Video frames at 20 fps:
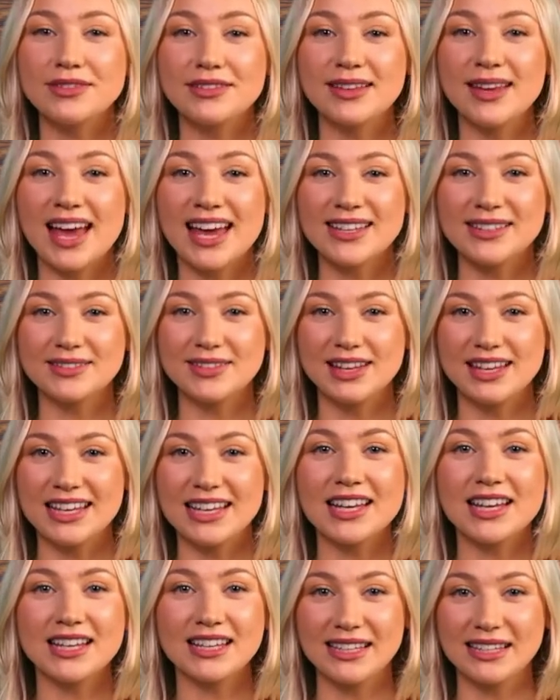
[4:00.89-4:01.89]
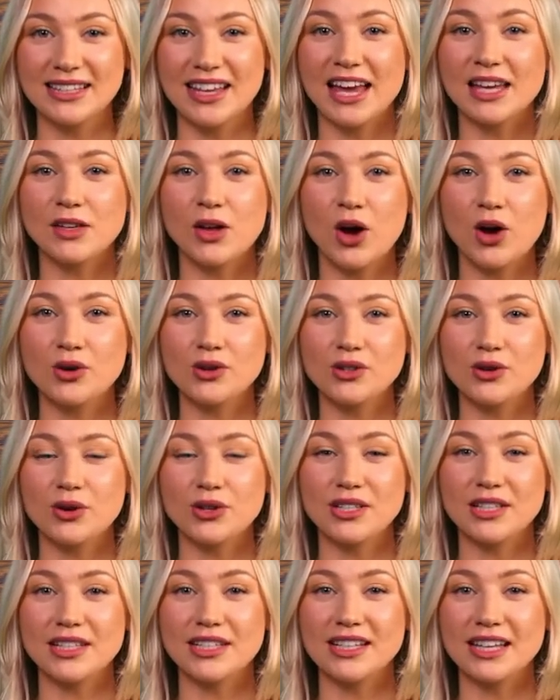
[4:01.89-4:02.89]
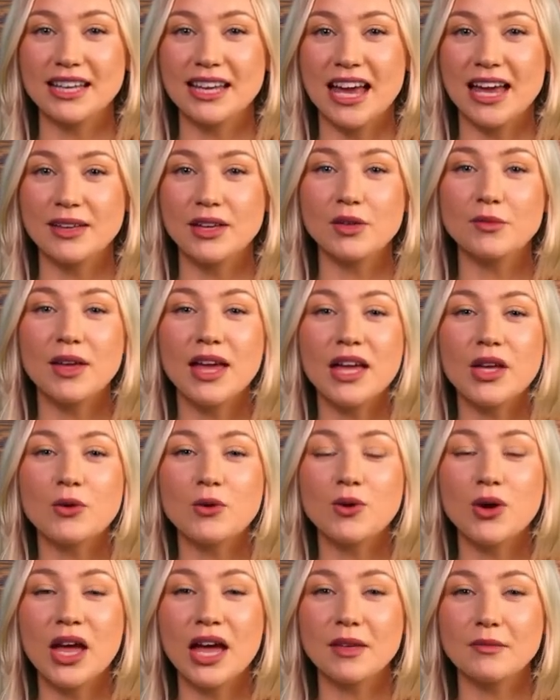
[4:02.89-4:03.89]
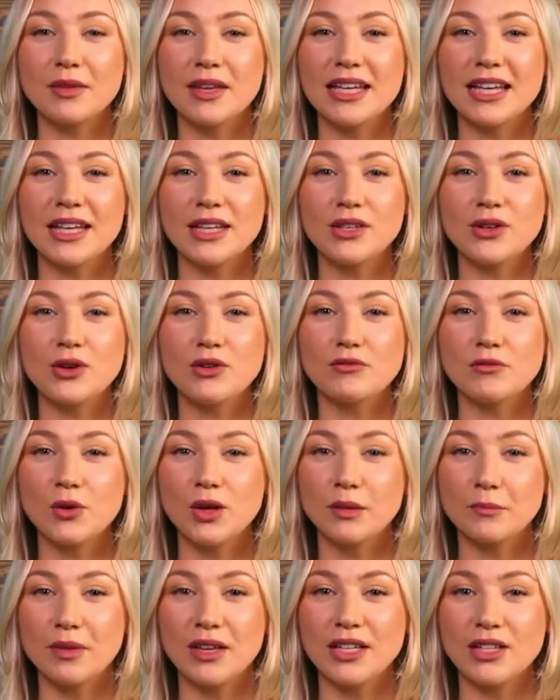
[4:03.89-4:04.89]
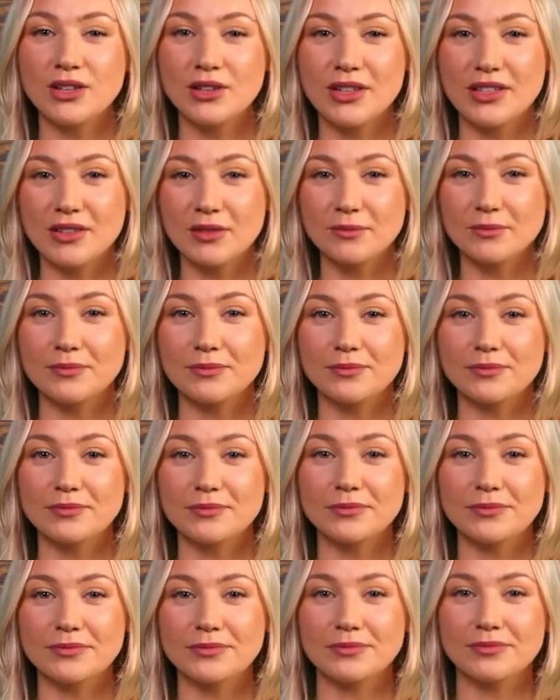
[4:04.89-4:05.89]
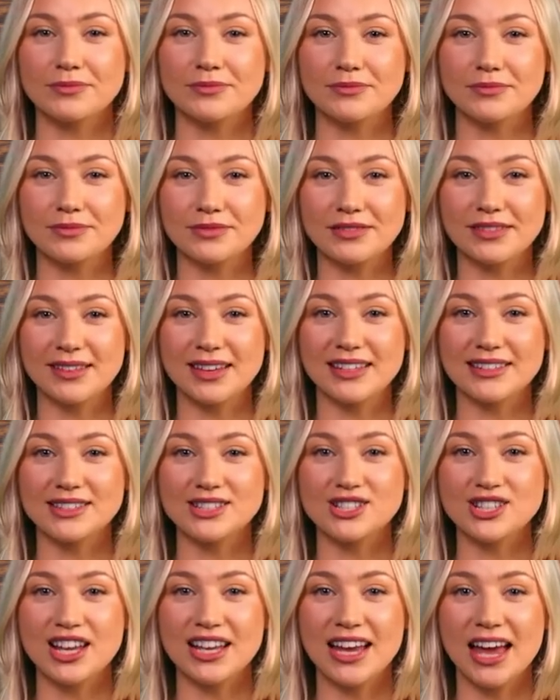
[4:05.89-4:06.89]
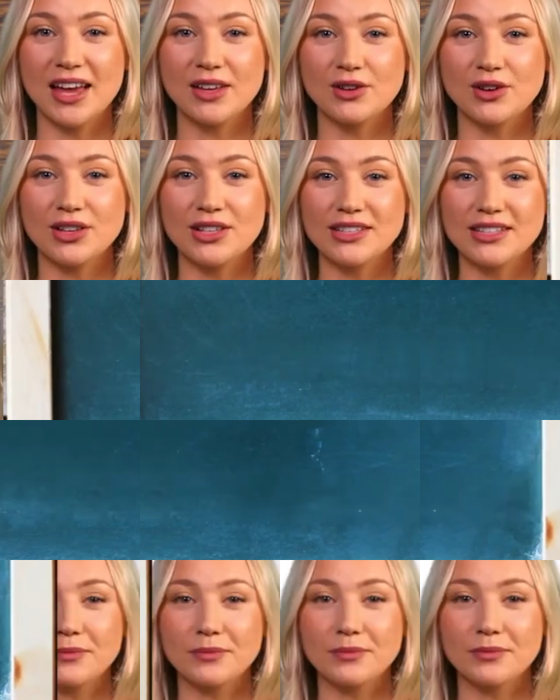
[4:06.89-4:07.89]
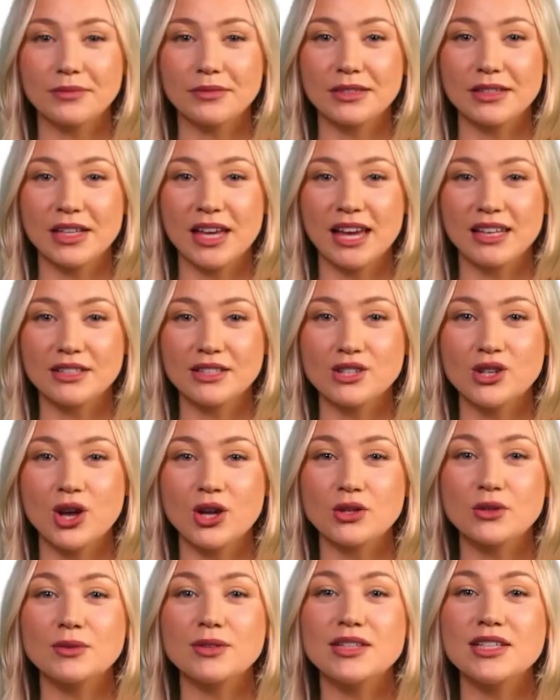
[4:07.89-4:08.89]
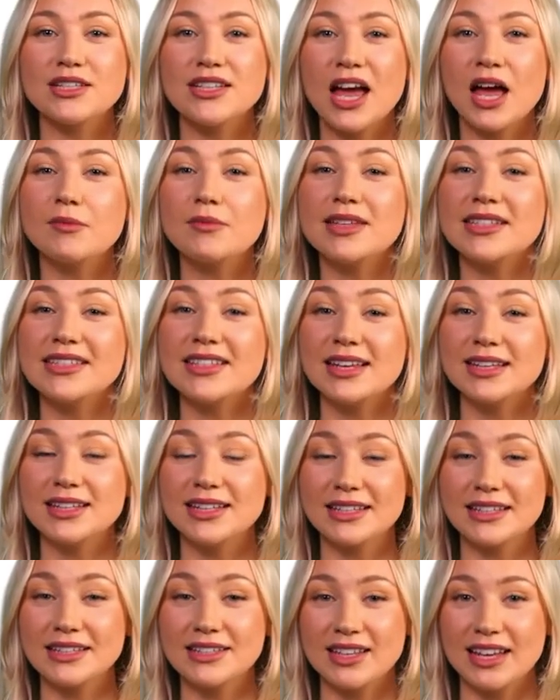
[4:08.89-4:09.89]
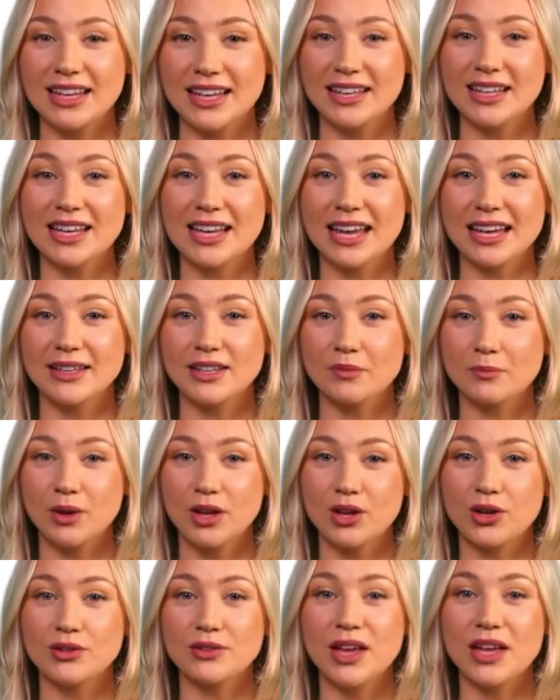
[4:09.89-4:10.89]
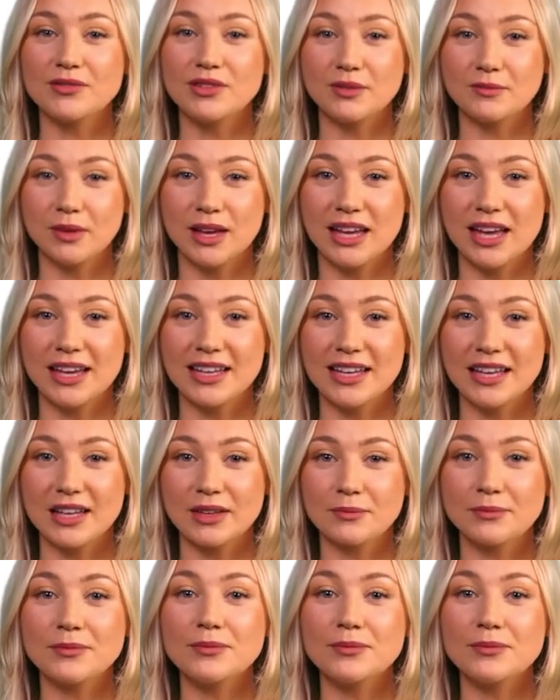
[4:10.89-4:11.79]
Lastly, cite all sources in MLA or APA to avoid plagiarism. Let's check out our example. It starts with the topic sentence to indicate the paragraph's main idea.